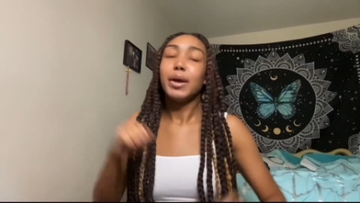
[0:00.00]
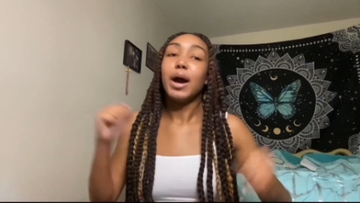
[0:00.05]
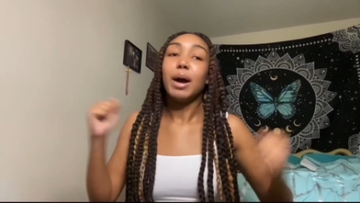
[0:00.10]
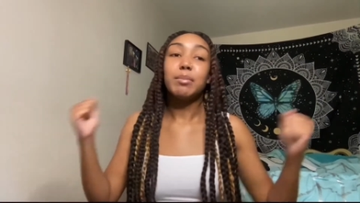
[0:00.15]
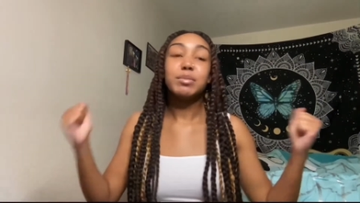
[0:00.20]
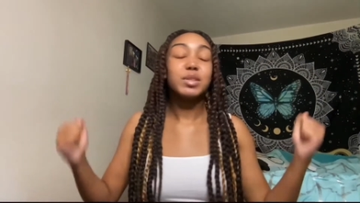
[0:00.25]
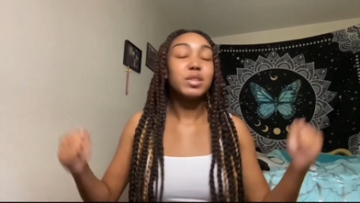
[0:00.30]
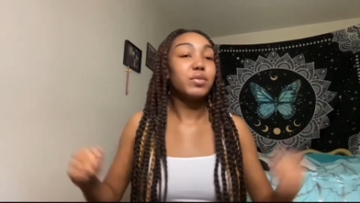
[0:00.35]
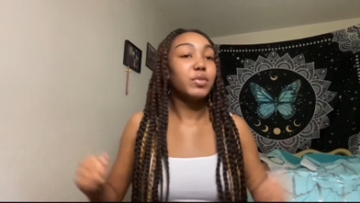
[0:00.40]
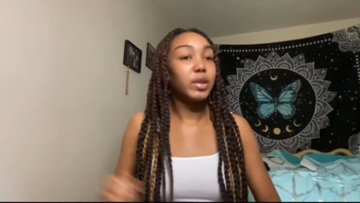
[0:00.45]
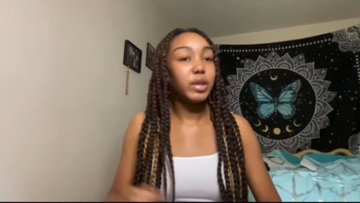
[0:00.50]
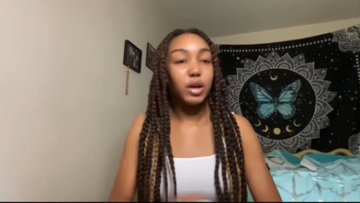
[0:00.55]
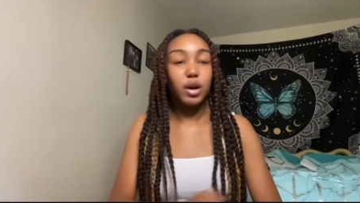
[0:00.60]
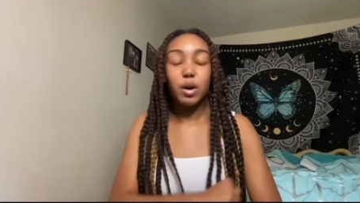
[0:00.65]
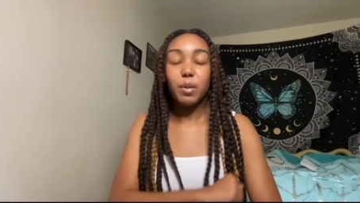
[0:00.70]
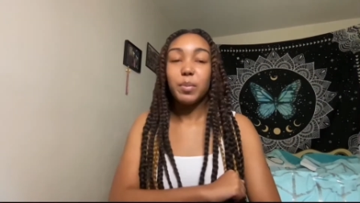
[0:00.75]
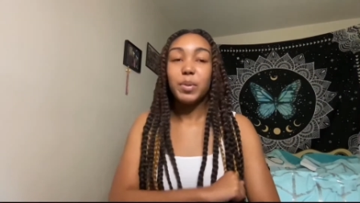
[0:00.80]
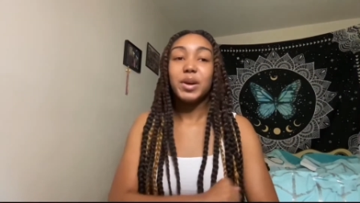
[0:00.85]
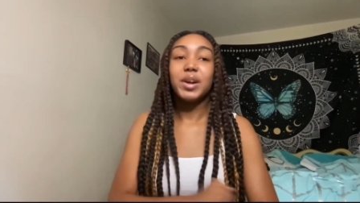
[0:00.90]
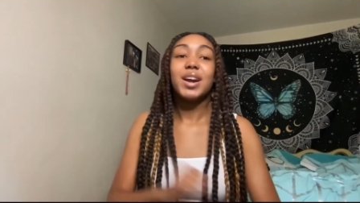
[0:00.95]
I'm just gonna go
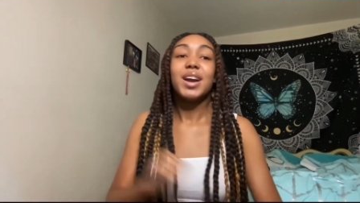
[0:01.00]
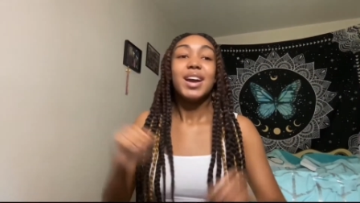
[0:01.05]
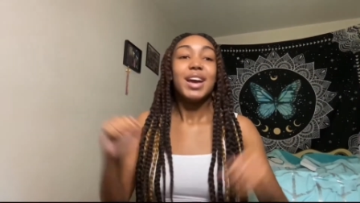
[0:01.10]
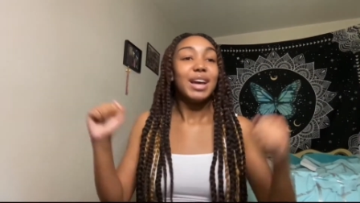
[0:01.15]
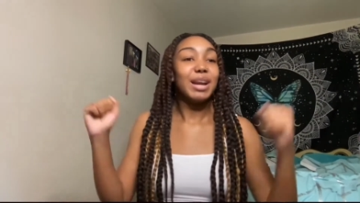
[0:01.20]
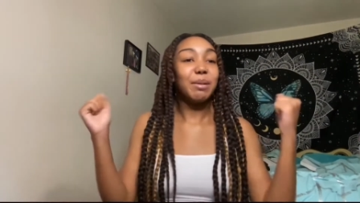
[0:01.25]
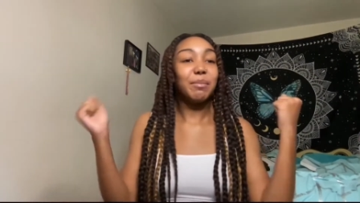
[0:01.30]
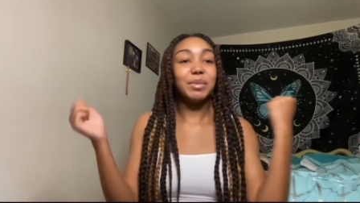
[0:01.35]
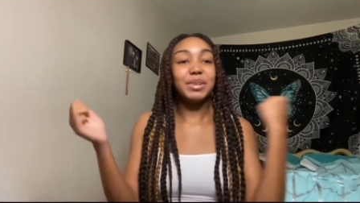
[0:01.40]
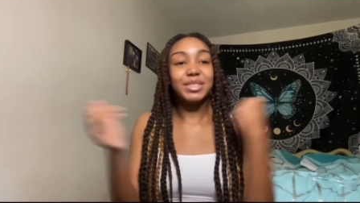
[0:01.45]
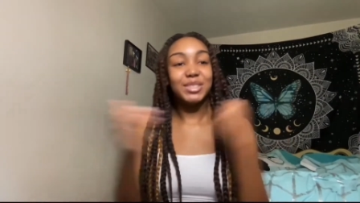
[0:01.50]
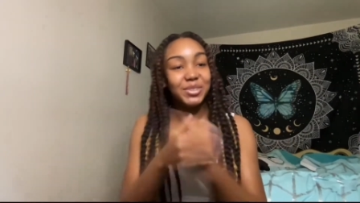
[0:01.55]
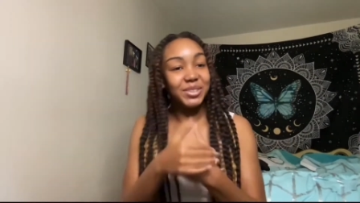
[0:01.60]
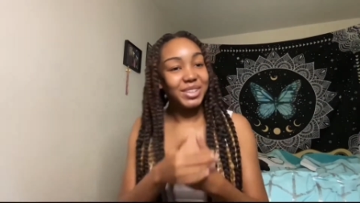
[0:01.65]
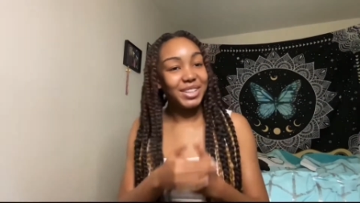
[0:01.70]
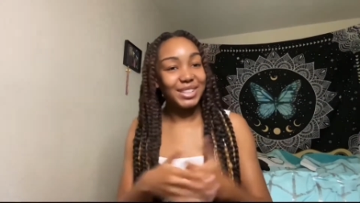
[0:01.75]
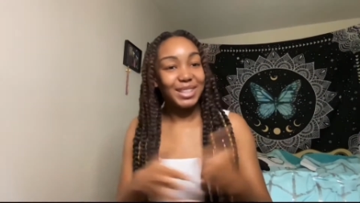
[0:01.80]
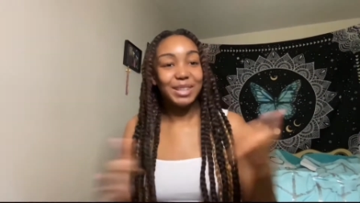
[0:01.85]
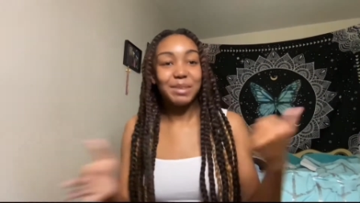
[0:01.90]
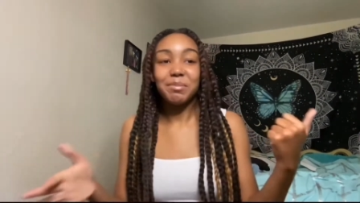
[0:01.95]
up here and I'm gonna do
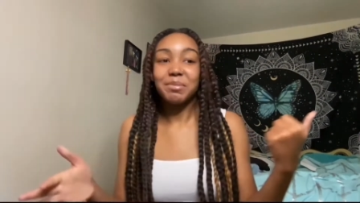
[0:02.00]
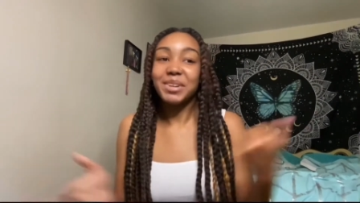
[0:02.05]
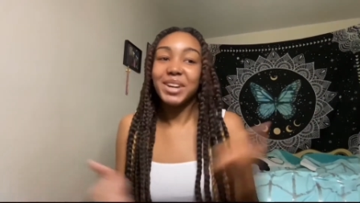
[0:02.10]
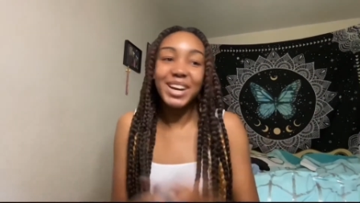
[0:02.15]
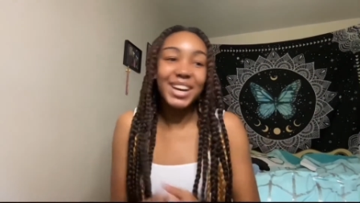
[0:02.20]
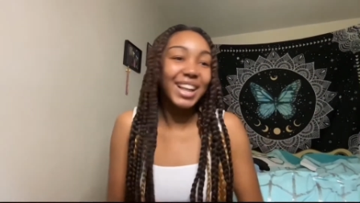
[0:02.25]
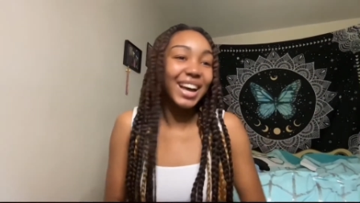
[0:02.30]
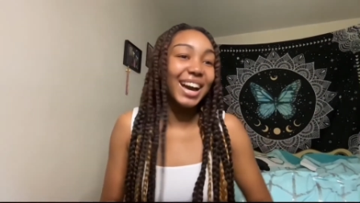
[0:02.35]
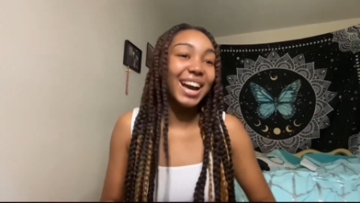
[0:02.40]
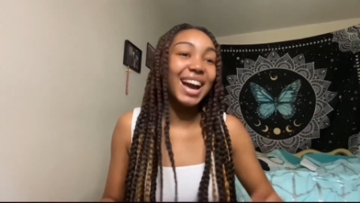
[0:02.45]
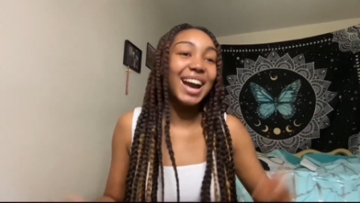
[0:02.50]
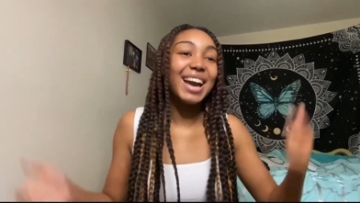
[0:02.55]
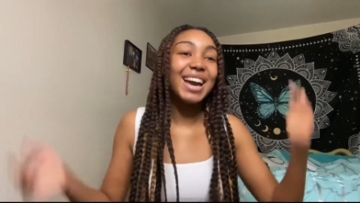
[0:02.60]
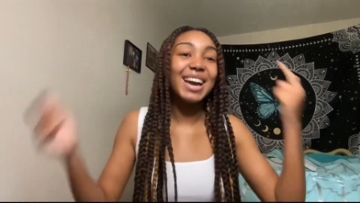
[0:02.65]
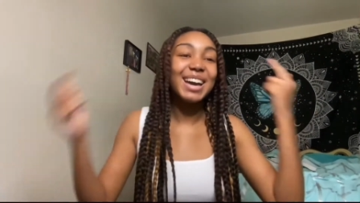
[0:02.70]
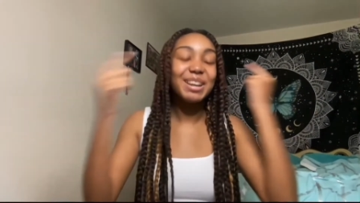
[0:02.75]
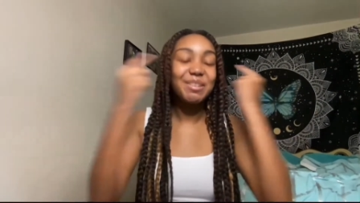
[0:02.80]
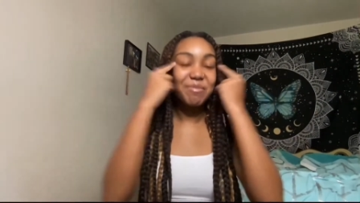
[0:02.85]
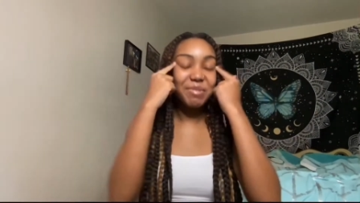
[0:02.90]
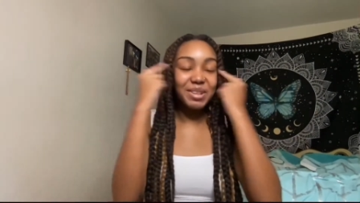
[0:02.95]
this, and I'm like, I
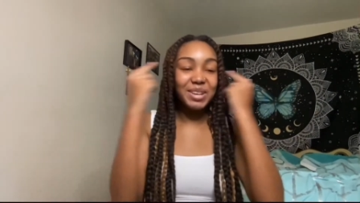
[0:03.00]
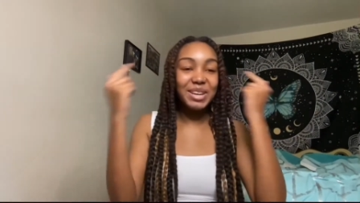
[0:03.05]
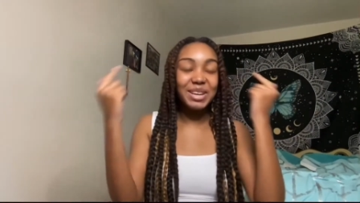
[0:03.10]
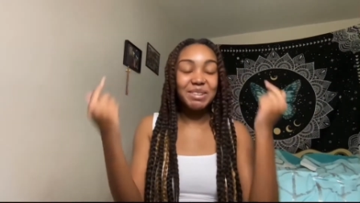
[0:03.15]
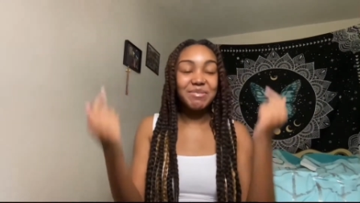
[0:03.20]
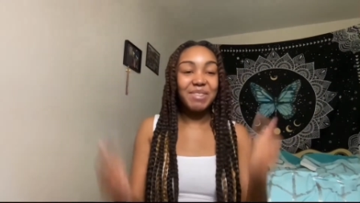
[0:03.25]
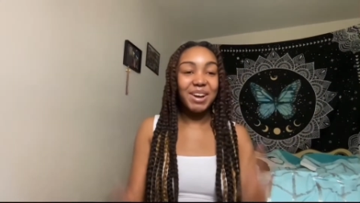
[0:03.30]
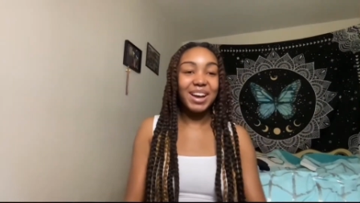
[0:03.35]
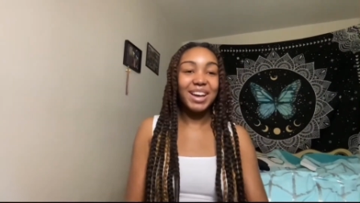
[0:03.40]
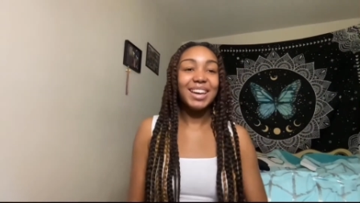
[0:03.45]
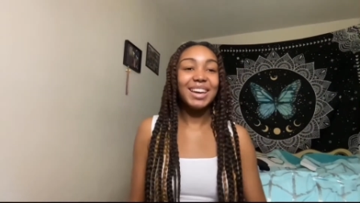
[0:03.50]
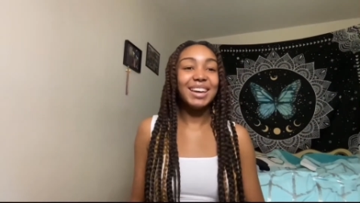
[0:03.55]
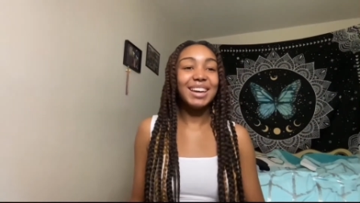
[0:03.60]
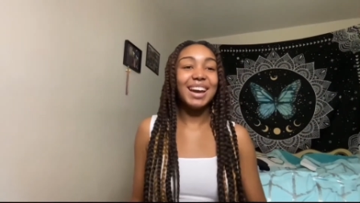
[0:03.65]
had a plan in my head.